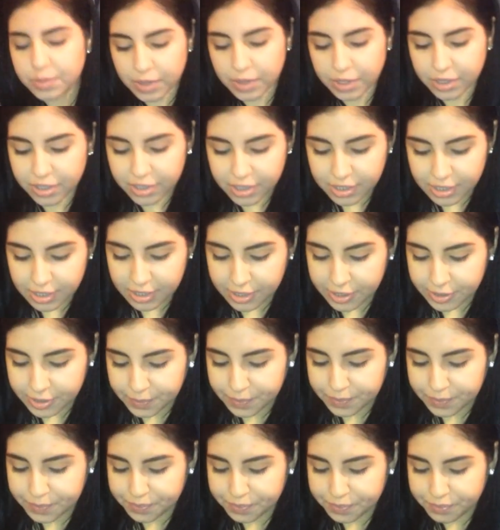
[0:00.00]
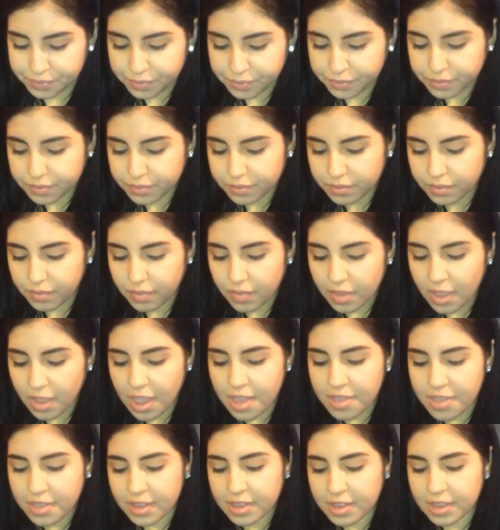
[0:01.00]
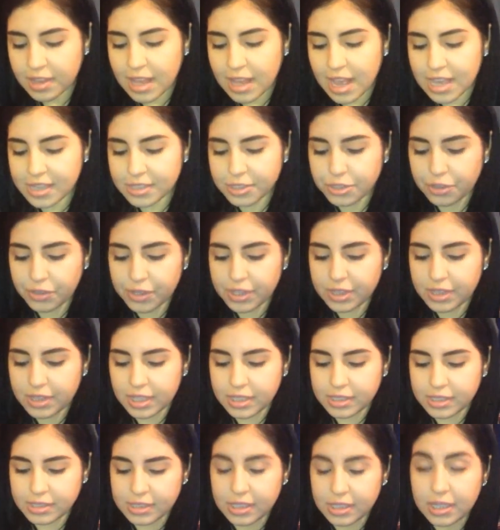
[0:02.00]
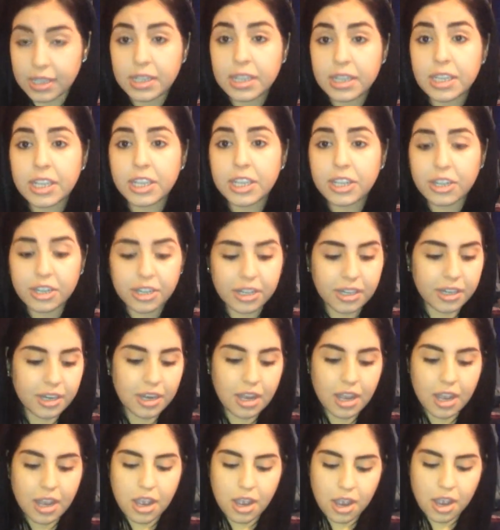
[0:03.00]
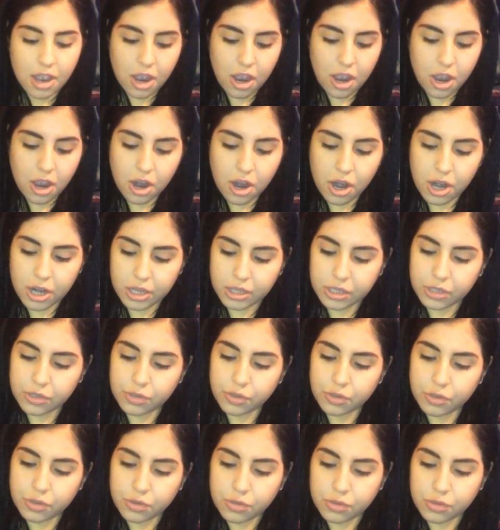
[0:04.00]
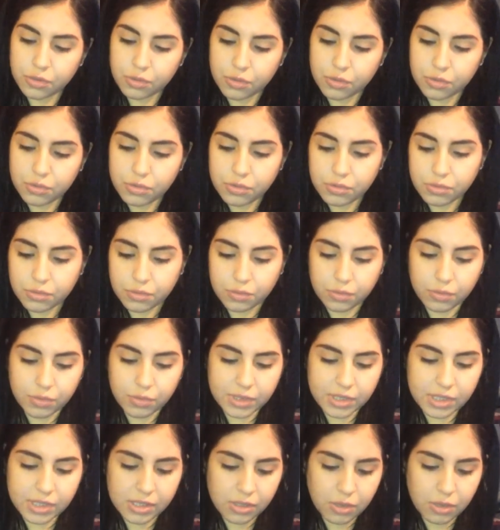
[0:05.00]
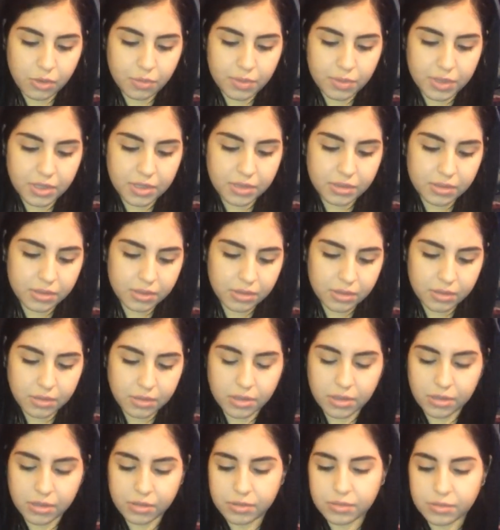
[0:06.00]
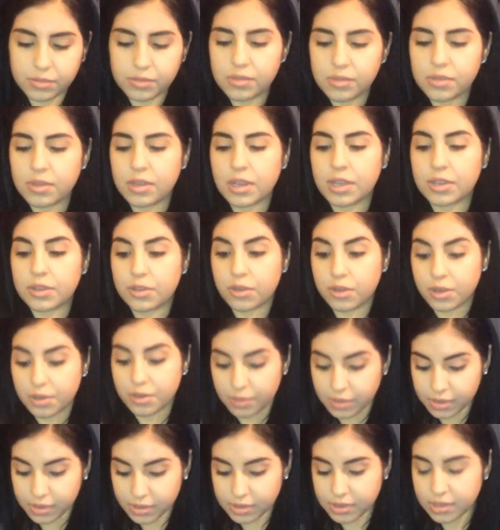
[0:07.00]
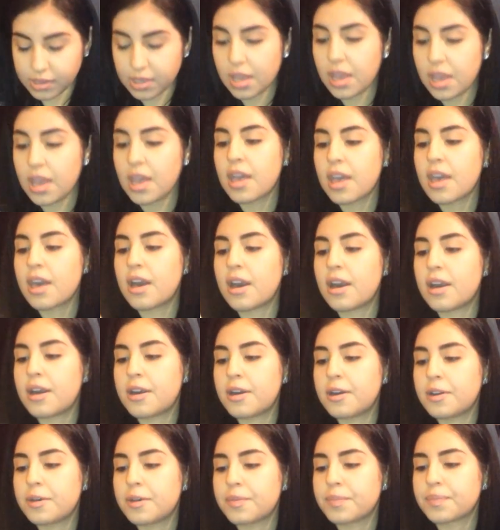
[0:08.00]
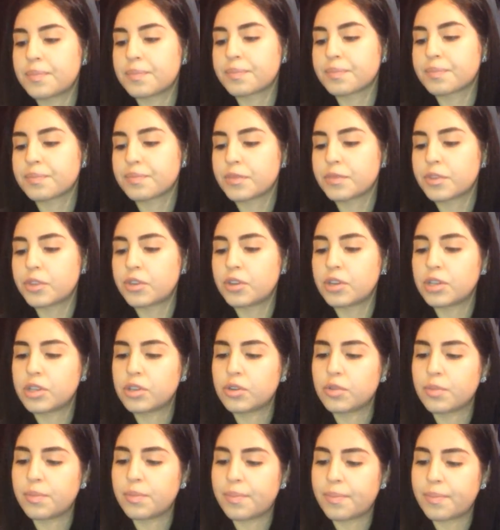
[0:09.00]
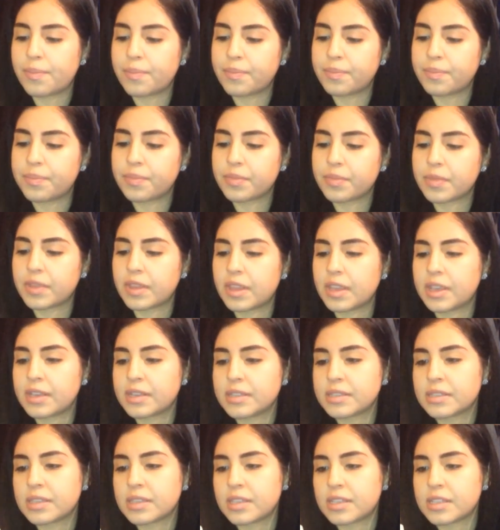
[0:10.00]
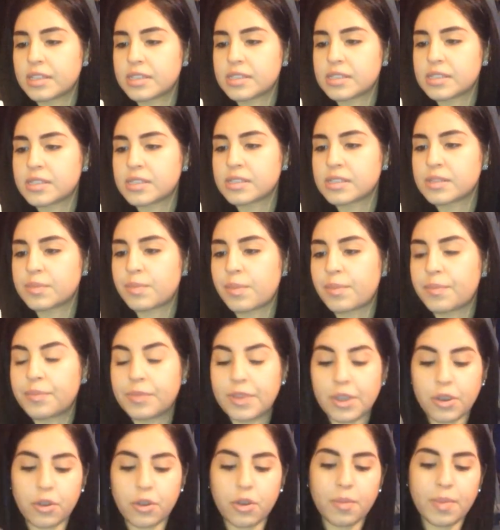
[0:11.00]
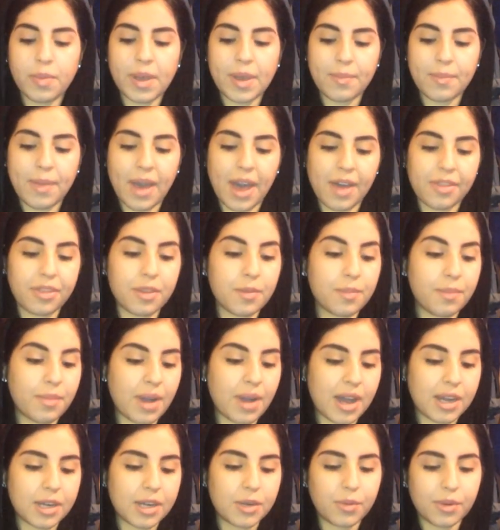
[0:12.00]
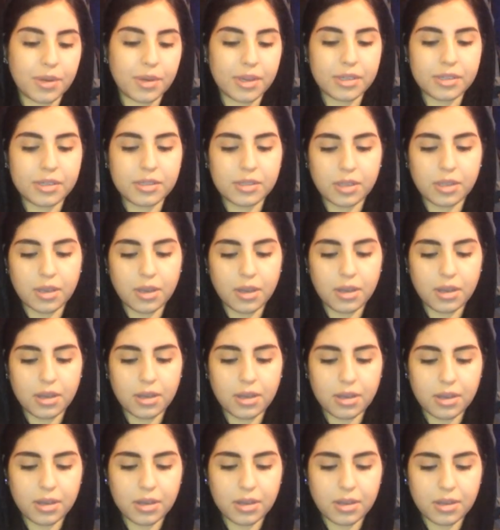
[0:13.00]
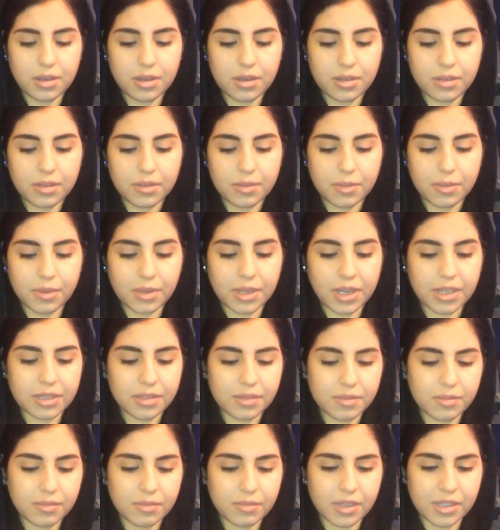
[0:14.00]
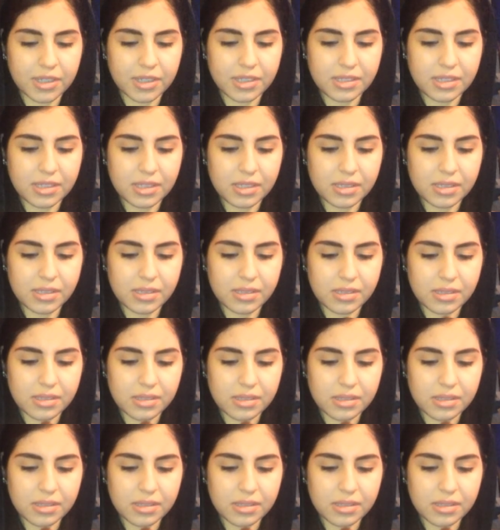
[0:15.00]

been hurting. And then the last three things in here are little, ooh, was this open? No, I thought it was. Um, three little things, and this is, they're all by Bath and Body Works. Oh, well, not, what is this?